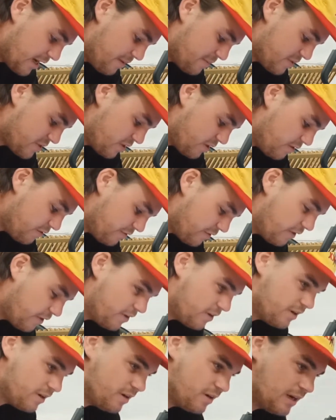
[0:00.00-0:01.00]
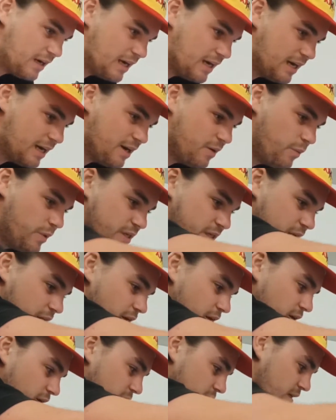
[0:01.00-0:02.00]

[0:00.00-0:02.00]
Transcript: cups of whiskey,